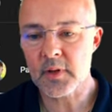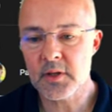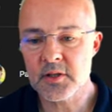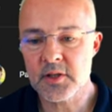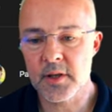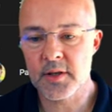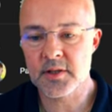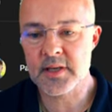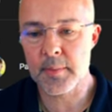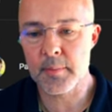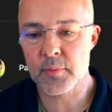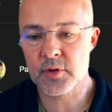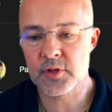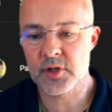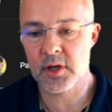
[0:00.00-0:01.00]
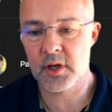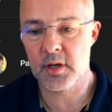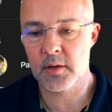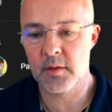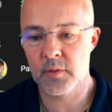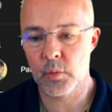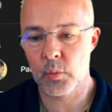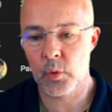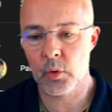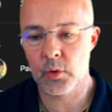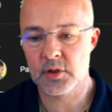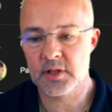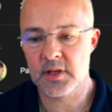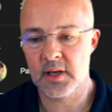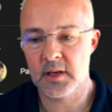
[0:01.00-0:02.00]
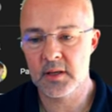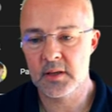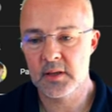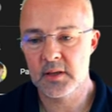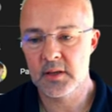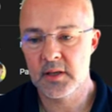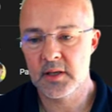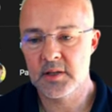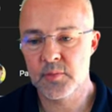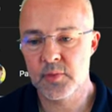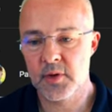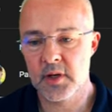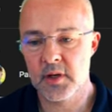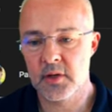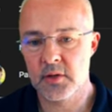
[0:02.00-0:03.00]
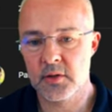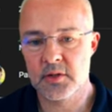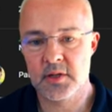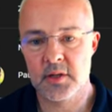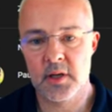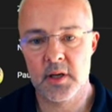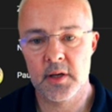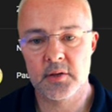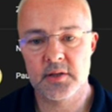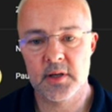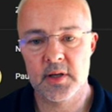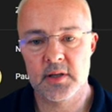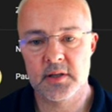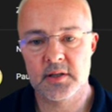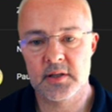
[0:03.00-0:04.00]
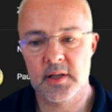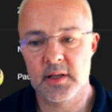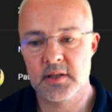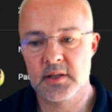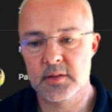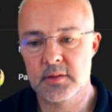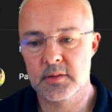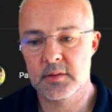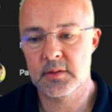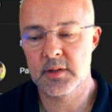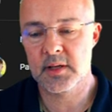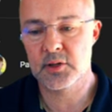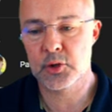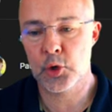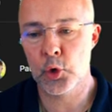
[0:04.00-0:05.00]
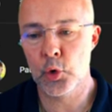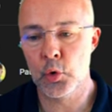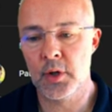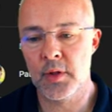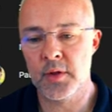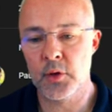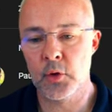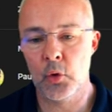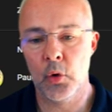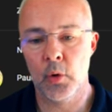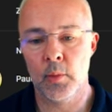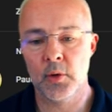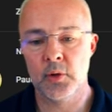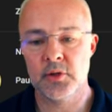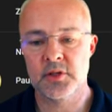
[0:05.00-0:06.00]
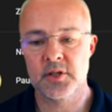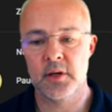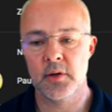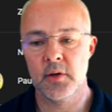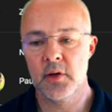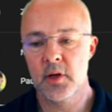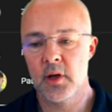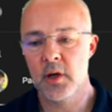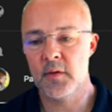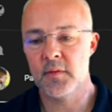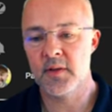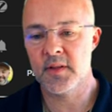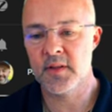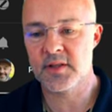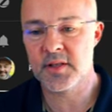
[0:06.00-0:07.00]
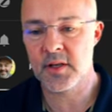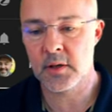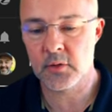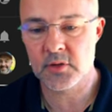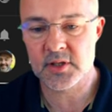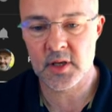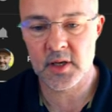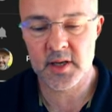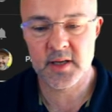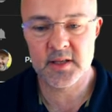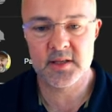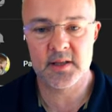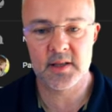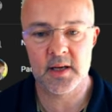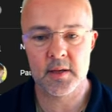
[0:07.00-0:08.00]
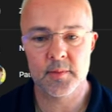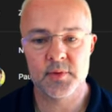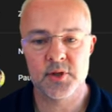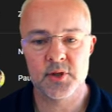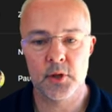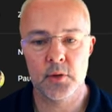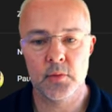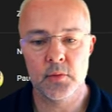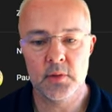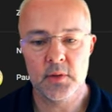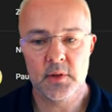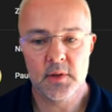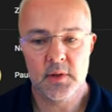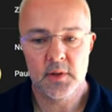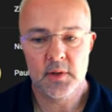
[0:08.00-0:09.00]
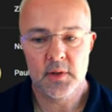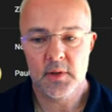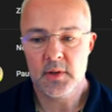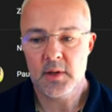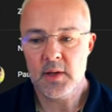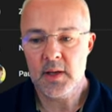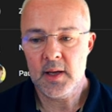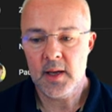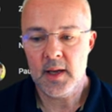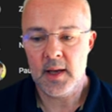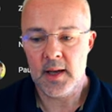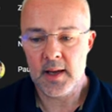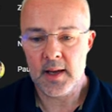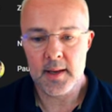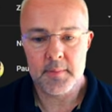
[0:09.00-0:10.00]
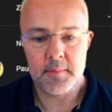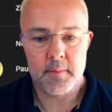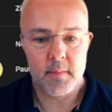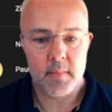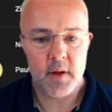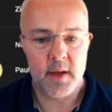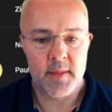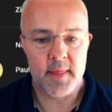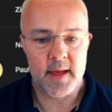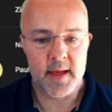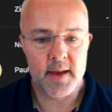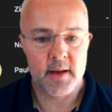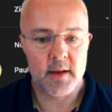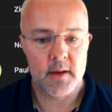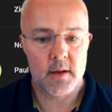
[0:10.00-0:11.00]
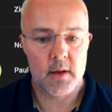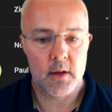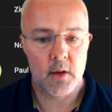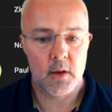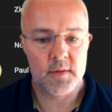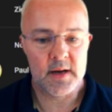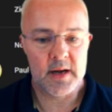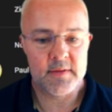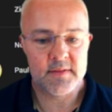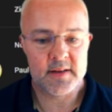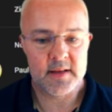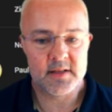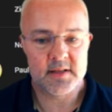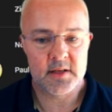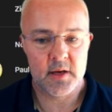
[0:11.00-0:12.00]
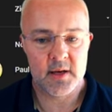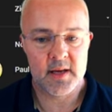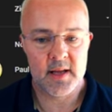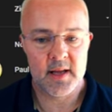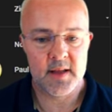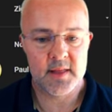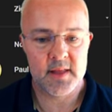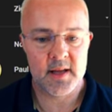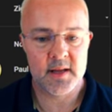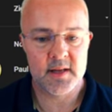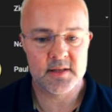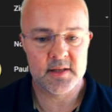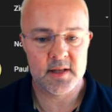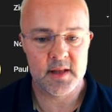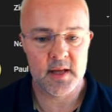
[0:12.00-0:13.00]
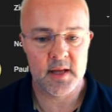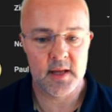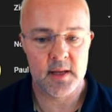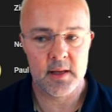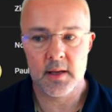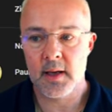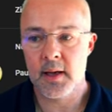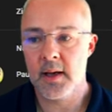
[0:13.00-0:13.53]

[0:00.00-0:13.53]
So the temperature of the water is pretty good to know. So that's cooler than normal. So hopefully the sun will start heating that up soon. And then on the left-hand side here, these are the